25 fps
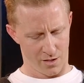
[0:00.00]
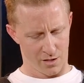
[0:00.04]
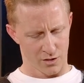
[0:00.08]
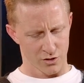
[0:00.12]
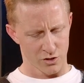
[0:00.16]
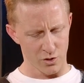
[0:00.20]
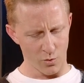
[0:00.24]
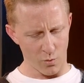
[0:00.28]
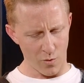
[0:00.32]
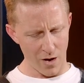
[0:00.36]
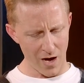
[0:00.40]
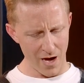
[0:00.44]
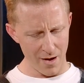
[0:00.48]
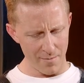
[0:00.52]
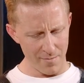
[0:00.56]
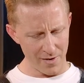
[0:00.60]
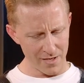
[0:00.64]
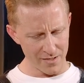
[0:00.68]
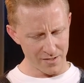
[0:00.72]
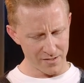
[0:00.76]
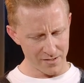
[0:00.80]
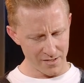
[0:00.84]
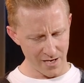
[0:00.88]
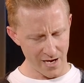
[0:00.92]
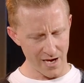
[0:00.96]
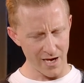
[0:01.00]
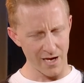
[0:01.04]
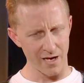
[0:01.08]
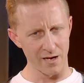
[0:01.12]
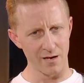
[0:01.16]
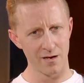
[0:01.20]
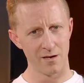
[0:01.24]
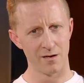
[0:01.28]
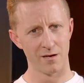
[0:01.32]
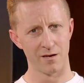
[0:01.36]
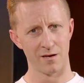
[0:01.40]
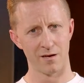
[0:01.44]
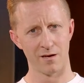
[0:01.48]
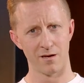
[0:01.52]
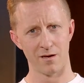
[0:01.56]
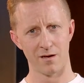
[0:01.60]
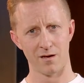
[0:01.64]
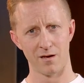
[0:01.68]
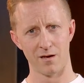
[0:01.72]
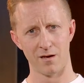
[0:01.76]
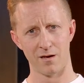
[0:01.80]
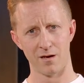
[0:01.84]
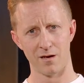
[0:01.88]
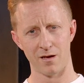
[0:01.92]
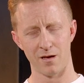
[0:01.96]
So why am I saying
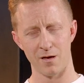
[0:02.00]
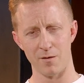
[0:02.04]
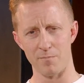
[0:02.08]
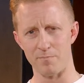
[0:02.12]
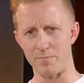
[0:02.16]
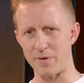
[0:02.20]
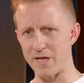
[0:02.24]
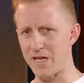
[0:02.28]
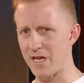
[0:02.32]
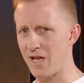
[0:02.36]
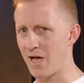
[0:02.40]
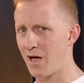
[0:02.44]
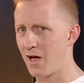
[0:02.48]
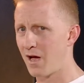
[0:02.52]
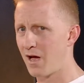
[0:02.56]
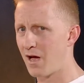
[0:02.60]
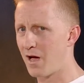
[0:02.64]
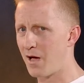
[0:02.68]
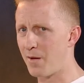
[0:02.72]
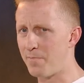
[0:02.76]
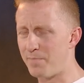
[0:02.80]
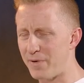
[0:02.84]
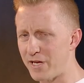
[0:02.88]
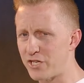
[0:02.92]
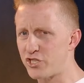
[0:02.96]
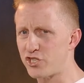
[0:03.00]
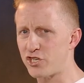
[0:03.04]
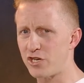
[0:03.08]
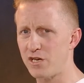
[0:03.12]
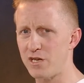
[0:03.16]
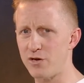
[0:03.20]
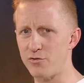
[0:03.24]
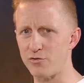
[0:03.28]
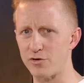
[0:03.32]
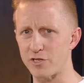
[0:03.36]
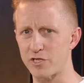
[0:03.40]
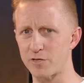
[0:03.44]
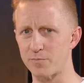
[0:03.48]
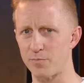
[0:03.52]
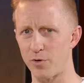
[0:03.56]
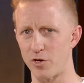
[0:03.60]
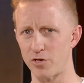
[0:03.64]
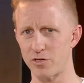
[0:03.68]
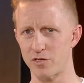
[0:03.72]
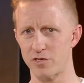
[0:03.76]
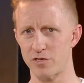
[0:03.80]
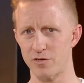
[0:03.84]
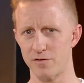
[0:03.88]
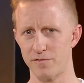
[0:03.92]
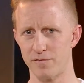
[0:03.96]
be habitually
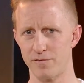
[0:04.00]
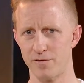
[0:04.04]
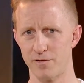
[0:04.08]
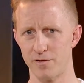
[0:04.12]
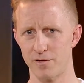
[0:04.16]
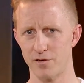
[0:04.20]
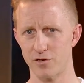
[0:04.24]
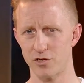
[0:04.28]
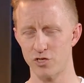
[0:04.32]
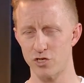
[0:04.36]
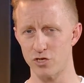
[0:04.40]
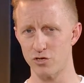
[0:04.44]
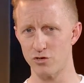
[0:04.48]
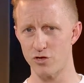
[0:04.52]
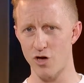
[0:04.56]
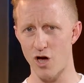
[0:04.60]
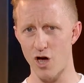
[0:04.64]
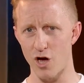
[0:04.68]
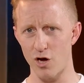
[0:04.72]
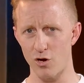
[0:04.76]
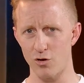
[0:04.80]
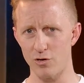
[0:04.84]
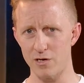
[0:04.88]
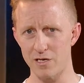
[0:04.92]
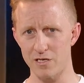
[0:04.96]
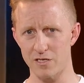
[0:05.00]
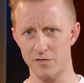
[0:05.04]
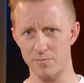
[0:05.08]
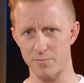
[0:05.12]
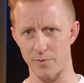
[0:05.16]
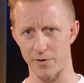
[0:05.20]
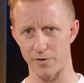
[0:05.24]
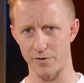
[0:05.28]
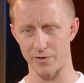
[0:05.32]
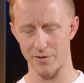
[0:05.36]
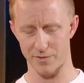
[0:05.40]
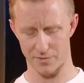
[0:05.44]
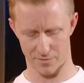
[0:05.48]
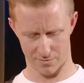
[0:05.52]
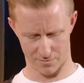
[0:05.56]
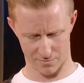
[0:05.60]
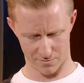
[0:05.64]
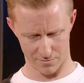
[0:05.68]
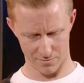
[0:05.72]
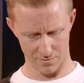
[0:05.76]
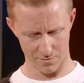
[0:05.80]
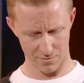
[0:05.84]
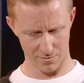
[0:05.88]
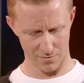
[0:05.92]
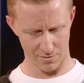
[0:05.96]
responsive to the Holy Spirit?
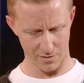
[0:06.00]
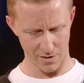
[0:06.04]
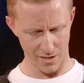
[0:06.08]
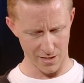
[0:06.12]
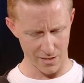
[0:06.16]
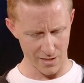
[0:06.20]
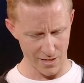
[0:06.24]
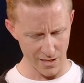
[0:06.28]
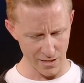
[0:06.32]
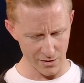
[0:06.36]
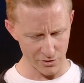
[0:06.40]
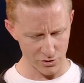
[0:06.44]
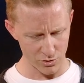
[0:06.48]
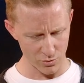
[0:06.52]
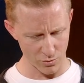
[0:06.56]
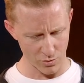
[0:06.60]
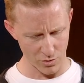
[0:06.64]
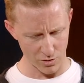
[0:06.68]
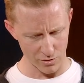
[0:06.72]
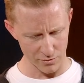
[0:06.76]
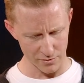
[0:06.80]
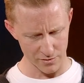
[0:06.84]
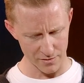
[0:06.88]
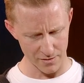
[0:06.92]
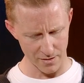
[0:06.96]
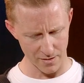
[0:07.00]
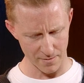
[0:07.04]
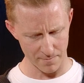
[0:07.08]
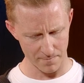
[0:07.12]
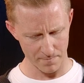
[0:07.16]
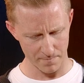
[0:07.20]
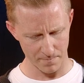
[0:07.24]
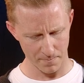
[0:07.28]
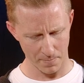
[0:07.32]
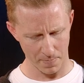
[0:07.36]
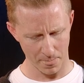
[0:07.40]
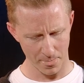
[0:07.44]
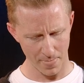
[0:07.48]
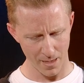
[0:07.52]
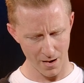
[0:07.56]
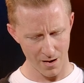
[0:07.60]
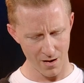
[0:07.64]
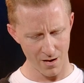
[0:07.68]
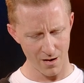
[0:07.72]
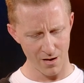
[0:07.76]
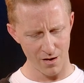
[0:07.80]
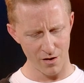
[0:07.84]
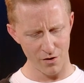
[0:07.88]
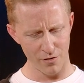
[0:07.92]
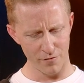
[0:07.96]
And here's your answer.
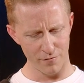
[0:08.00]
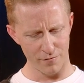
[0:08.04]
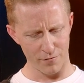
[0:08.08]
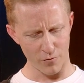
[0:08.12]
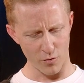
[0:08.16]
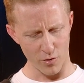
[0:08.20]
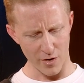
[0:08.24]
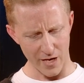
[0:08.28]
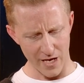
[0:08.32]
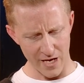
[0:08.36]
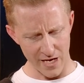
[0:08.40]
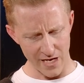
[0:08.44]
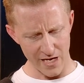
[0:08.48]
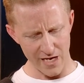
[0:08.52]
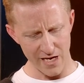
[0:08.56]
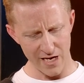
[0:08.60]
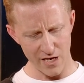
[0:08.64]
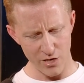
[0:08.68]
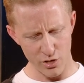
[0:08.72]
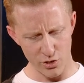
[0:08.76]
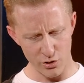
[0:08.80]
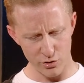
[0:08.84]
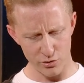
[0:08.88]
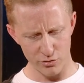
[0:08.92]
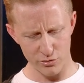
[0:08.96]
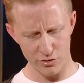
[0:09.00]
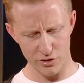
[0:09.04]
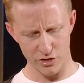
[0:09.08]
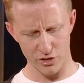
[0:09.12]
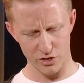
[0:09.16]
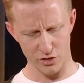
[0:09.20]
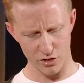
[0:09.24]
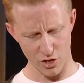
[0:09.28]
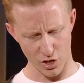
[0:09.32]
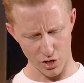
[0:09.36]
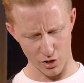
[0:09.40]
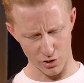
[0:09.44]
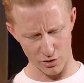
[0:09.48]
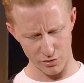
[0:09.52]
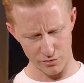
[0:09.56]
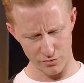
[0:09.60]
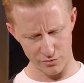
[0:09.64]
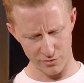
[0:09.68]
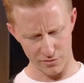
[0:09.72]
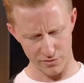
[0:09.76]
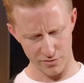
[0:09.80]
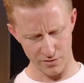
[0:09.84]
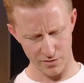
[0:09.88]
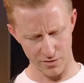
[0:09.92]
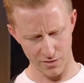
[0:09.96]
For he who
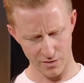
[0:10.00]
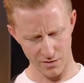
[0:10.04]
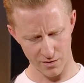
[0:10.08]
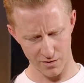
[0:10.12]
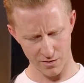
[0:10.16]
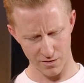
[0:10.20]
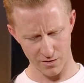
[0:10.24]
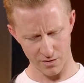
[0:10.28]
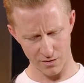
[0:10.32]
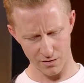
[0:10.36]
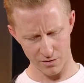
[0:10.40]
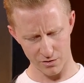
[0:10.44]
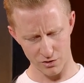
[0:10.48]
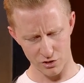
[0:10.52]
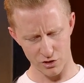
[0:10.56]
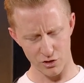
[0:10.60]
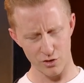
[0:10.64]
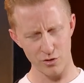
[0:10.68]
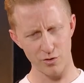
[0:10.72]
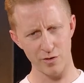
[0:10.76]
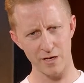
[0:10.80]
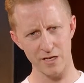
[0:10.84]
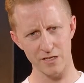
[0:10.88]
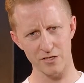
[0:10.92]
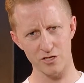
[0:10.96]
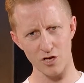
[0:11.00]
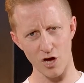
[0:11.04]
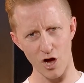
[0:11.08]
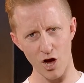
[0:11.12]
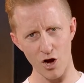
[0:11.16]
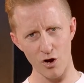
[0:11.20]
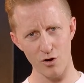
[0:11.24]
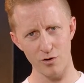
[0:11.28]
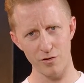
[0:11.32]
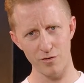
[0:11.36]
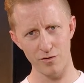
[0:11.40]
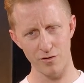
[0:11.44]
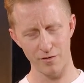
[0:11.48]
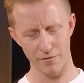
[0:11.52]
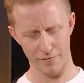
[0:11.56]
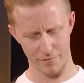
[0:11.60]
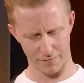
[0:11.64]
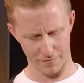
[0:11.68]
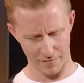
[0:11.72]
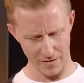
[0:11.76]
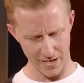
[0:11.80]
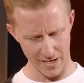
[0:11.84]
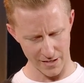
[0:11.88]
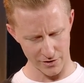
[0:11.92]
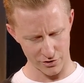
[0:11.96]
sows to his own
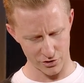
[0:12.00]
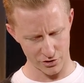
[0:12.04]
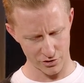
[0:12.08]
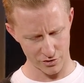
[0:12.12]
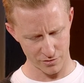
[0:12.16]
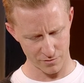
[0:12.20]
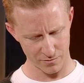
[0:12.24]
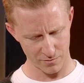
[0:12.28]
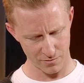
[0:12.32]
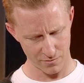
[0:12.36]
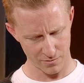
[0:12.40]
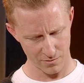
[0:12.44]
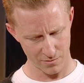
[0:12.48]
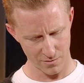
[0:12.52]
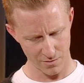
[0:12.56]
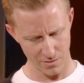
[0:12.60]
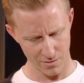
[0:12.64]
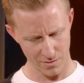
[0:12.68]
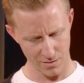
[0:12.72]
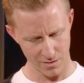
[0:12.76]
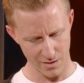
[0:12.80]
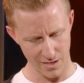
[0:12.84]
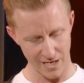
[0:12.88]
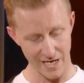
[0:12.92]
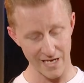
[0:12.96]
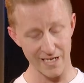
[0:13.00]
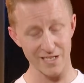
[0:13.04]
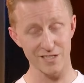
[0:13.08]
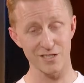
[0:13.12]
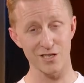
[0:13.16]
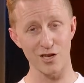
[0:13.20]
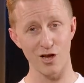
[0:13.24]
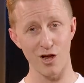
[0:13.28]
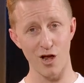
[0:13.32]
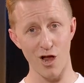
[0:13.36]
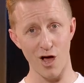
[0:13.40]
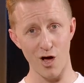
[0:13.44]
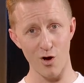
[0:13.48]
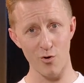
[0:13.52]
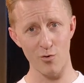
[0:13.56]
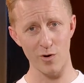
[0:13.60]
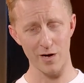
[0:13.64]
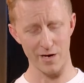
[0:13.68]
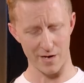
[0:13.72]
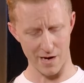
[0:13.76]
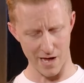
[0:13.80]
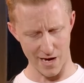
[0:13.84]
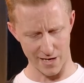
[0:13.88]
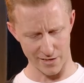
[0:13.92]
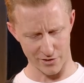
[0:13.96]
flesh, his
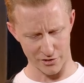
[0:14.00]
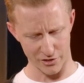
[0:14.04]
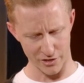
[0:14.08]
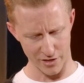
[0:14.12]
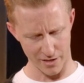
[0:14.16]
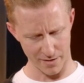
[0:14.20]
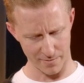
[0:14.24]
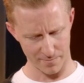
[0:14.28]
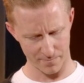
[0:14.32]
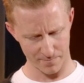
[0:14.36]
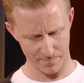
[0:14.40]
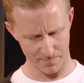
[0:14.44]
lower nature,